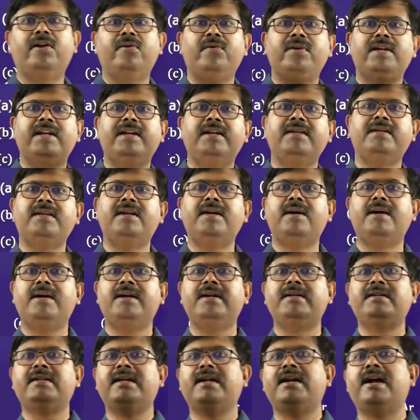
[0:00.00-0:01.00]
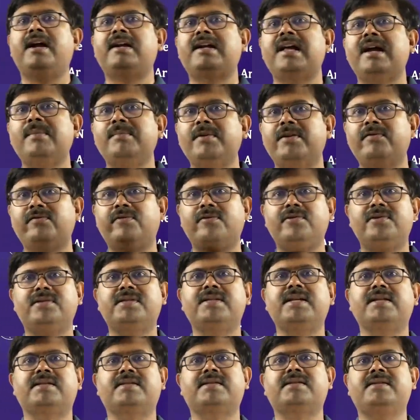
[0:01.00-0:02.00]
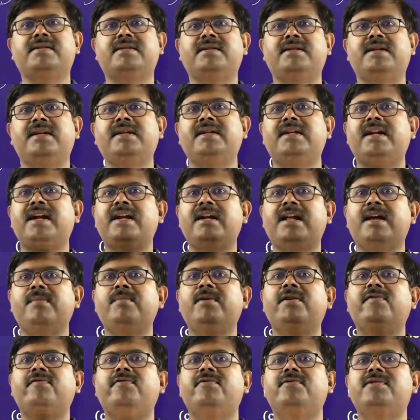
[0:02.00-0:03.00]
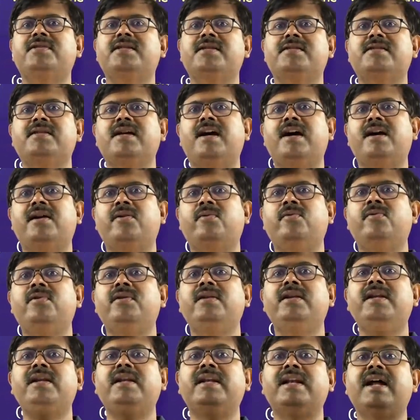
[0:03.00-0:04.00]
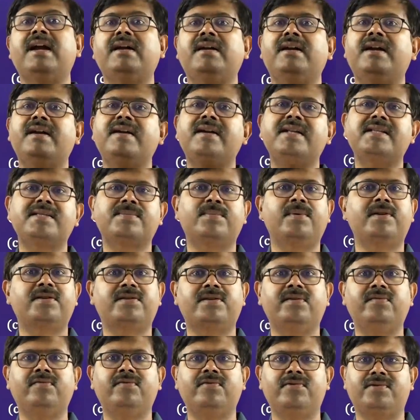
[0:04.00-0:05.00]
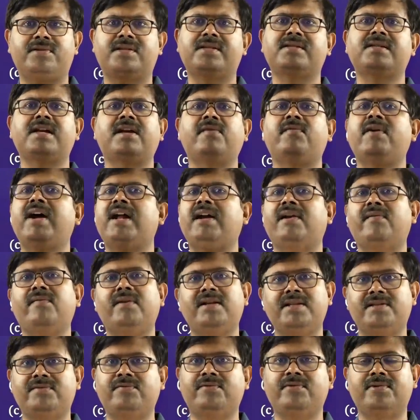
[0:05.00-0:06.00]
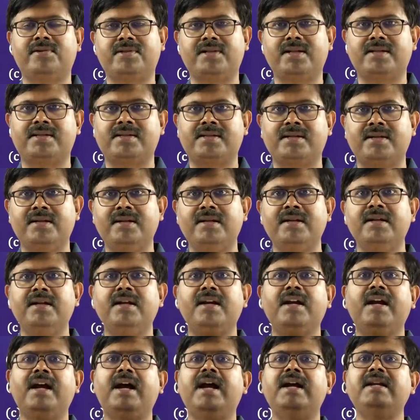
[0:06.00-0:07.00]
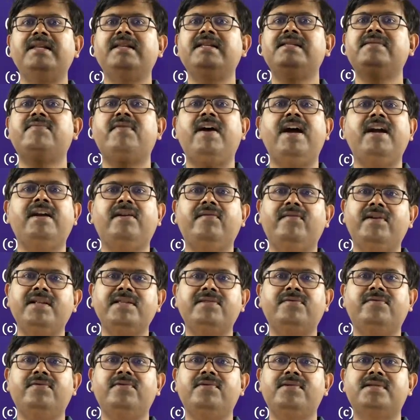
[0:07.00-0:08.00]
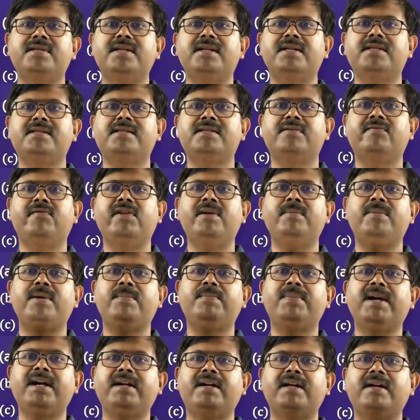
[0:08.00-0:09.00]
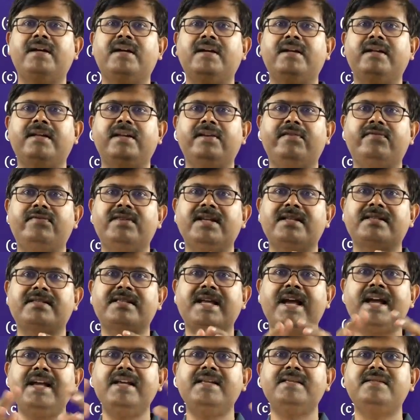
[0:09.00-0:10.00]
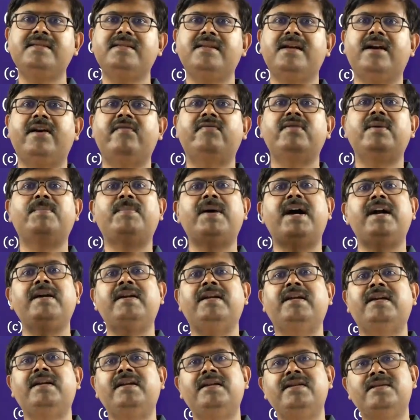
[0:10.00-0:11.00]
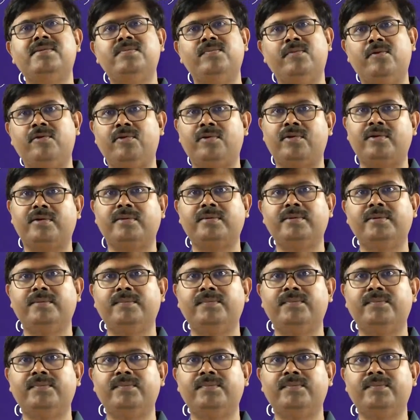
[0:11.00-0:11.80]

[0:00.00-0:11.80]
Now, interatomic forces. Interatomic forces are only London dispersion forces or van der Waals forces. And these van der Waals forces will be better if the size of the particle is more.